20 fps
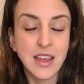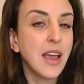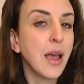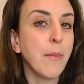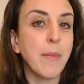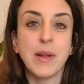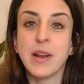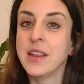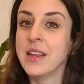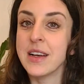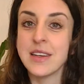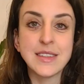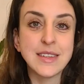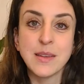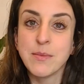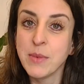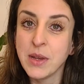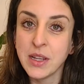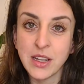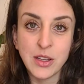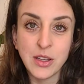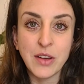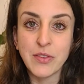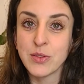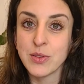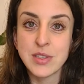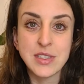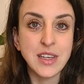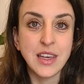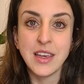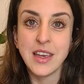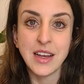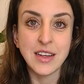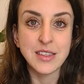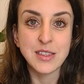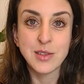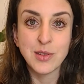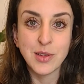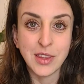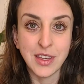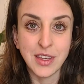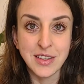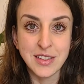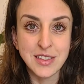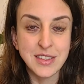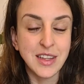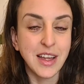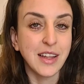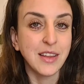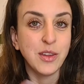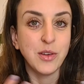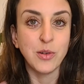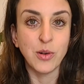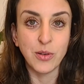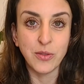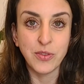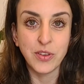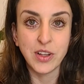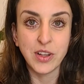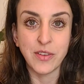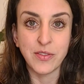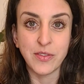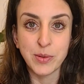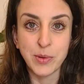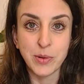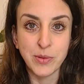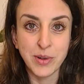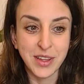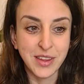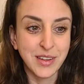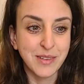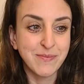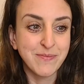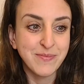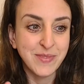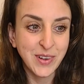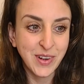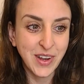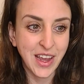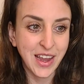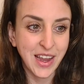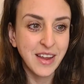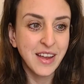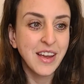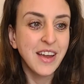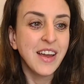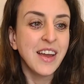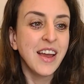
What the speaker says: but it doesn't mean that you have to say yes to things that you don't feel comfortable with, okay?